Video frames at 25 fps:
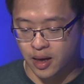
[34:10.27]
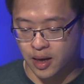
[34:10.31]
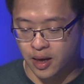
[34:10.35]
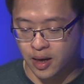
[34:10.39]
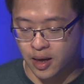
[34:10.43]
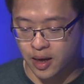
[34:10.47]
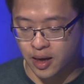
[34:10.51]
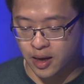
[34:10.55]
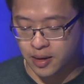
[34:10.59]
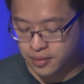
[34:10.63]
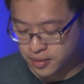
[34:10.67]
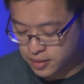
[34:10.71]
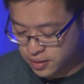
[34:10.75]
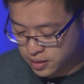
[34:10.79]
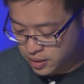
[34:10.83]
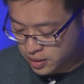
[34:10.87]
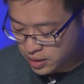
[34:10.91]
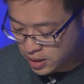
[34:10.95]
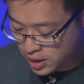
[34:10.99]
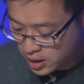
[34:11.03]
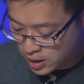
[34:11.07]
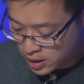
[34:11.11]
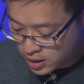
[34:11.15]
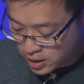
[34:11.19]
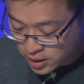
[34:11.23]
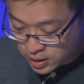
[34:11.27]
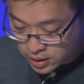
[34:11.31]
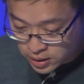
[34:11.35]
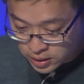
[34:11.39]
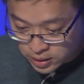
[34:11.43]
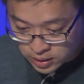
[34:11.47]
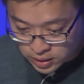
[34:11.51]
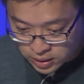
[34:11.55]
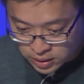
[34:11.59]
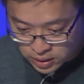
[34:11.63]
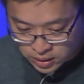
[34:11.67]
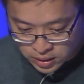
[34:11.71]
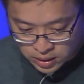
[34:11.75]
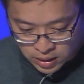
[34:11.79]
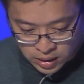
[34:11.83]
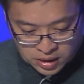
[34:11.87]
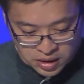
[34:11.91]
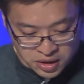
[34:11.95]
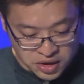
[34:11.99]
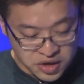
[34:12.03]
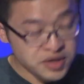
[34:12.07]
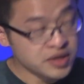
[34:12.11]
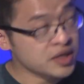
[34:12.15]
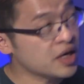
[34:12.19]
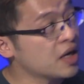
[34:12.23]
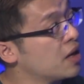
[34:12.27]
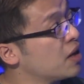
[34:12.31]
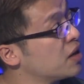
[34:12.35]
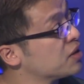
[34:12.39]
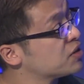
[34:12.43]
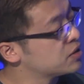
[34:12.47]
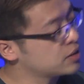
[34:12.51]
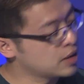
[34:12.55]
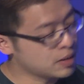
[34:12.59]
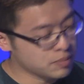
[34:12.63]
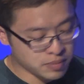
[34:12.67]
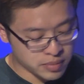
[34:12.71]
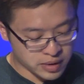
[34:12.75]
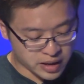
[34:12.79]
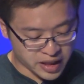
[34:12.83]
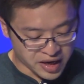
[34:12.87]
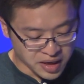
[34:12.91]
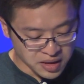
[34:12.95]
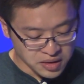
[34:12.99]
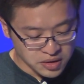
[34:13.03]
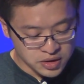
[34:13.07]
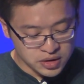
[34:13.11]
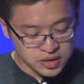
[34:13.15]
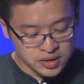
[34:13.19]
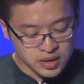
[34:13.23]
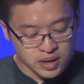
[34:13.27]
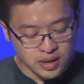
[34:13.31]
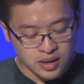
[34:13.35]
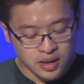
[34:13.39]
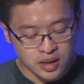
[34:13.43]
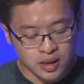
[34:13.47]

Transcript: And here's some links.